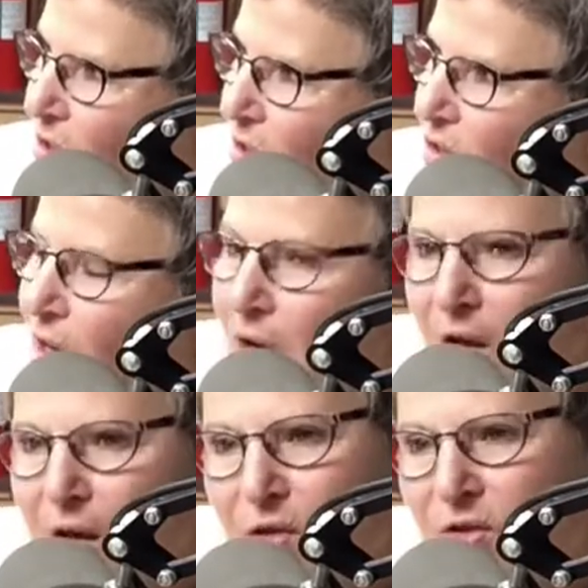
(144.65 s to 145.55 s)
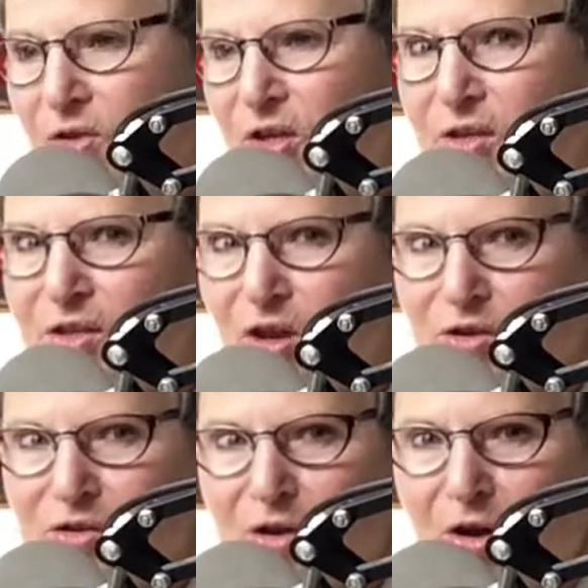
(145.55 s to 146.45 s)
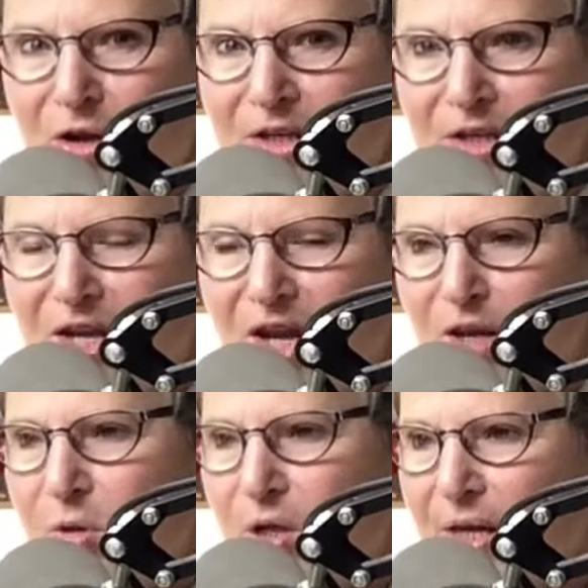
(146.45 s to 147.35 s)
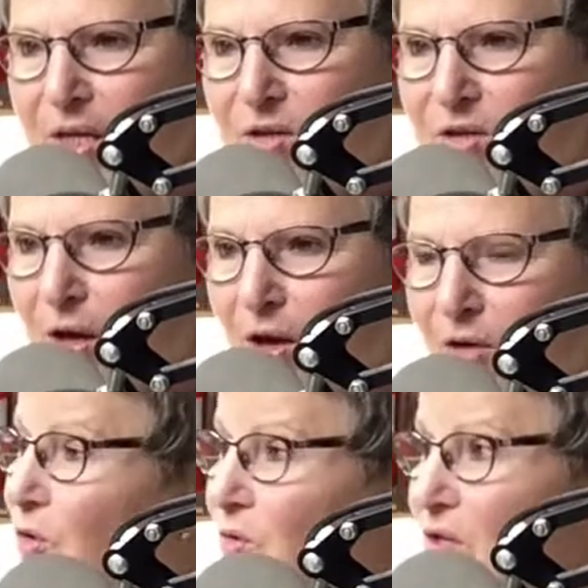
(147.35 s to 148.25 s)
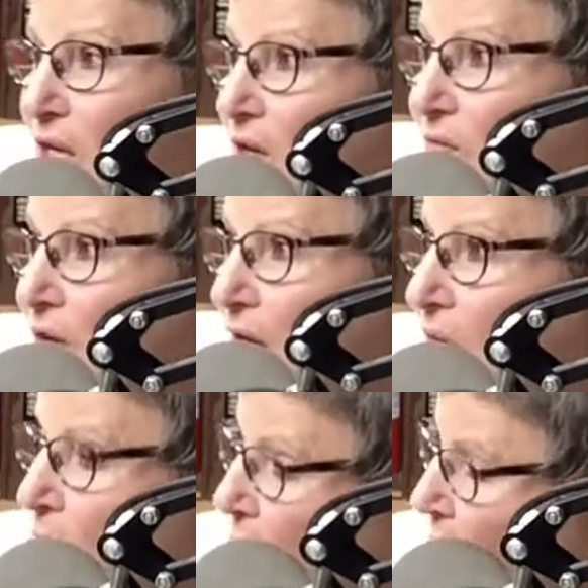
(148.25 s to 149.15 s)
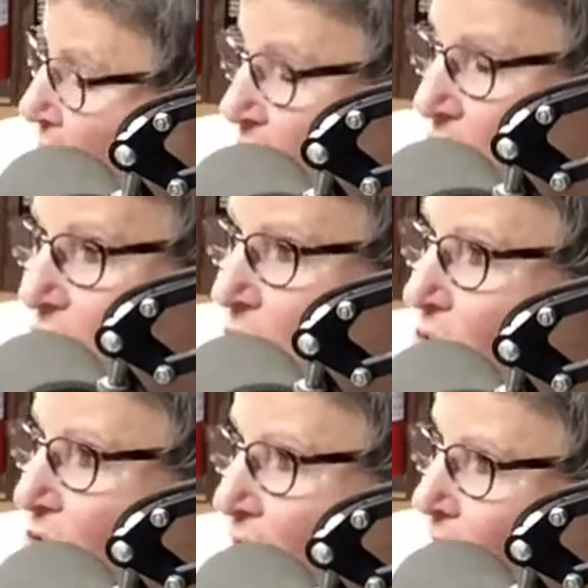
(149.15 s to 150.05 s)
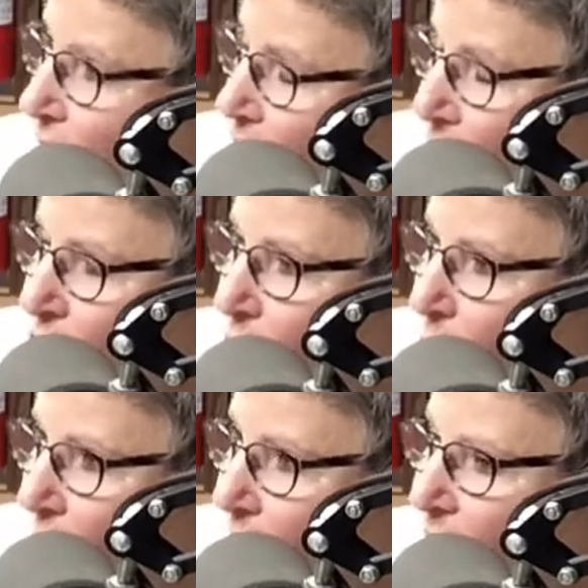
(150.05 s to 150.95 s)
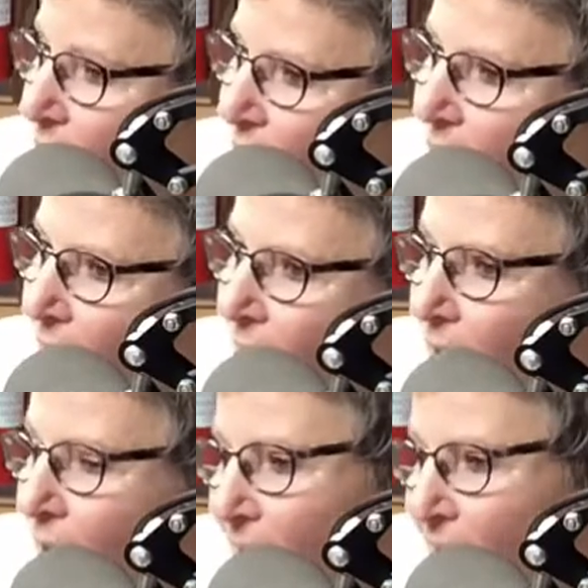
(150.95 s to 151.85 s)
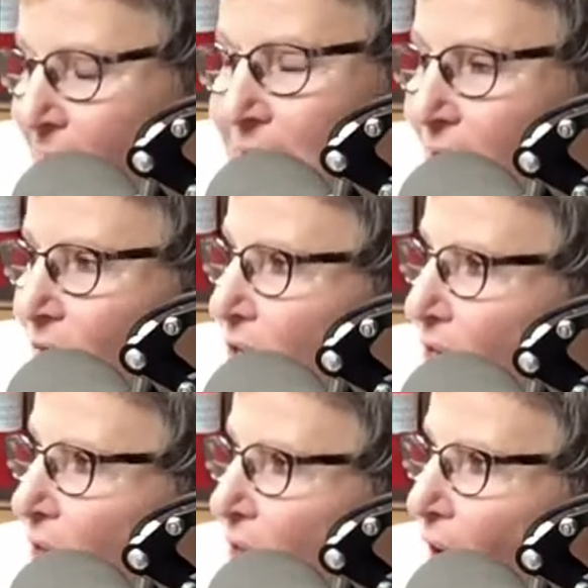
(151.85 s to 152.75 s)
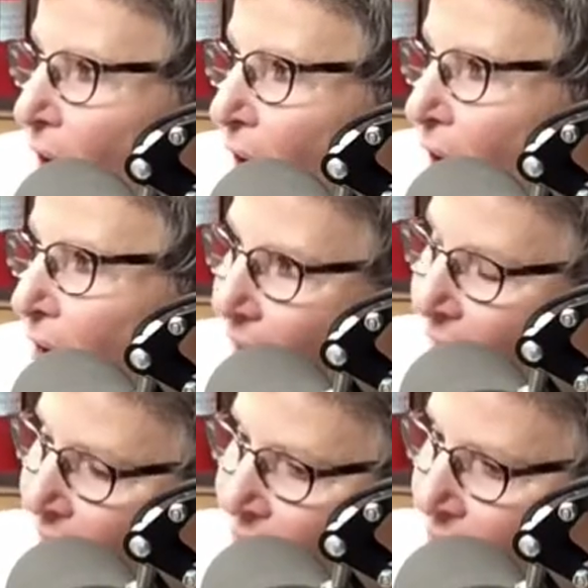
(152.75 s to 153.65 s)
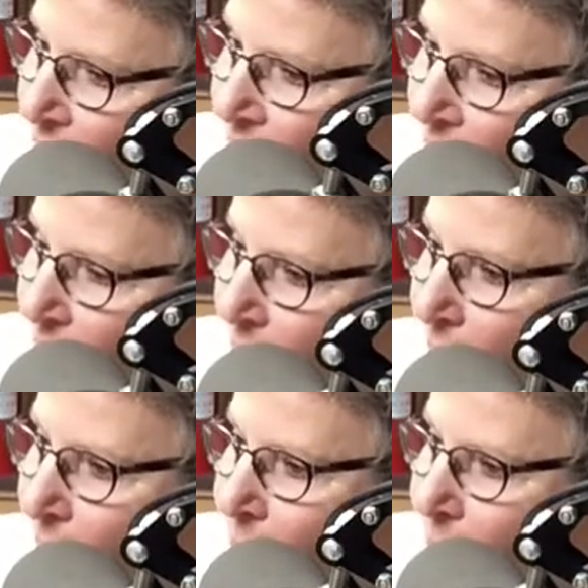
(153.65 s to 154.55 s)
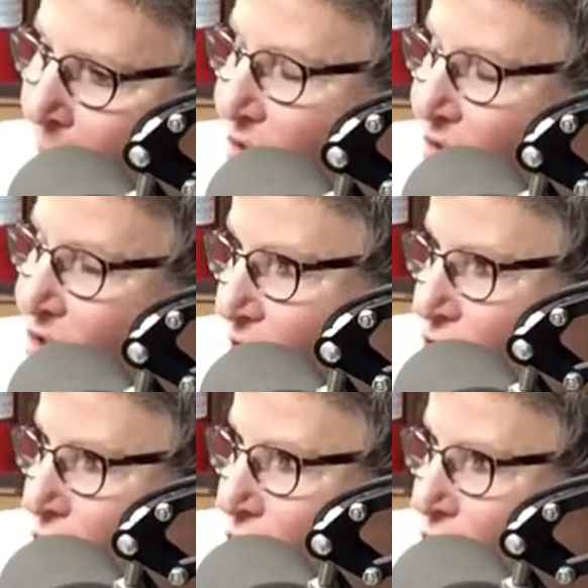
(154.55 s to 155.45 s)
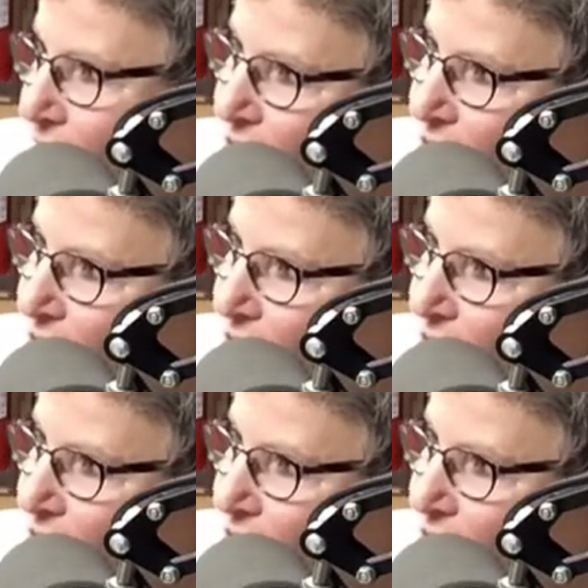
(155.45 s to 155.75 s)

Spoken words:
This is all going to take place Thursday evening, this Thursday, the 20th, at 7 o'clock at the SDSU Extension Office